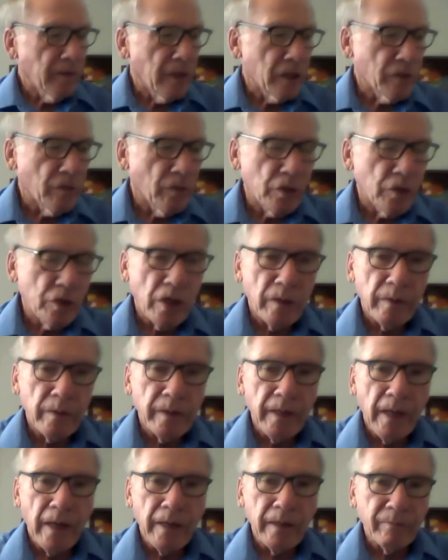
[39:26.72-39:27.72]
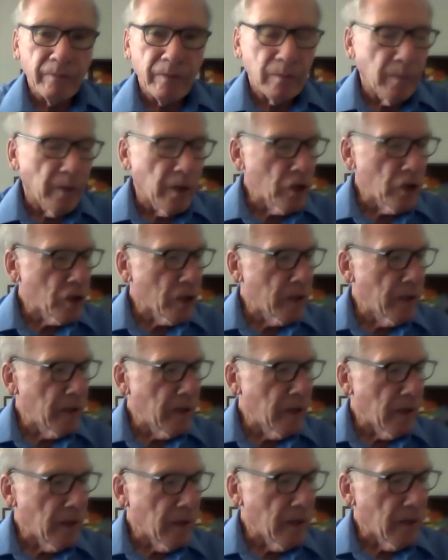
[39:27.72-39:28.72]
Thanks for sharing that
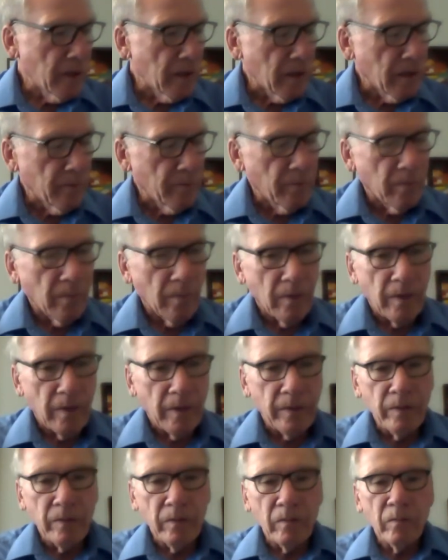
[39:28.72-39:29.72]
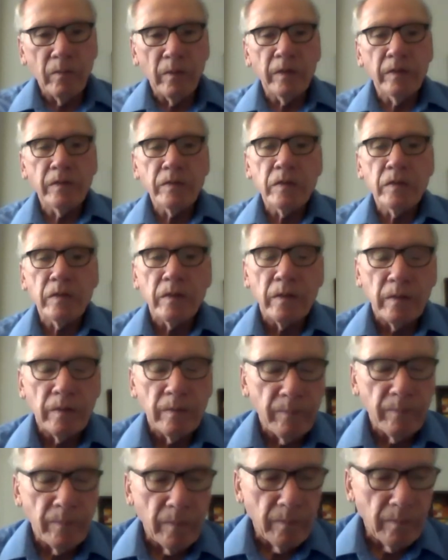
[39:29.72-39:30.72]
information. Um, I know it
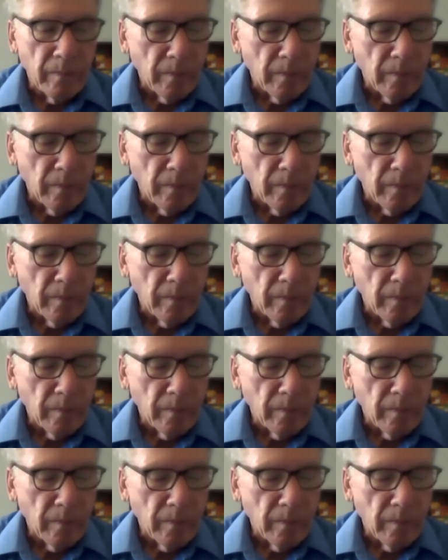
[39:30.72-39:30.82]
uh,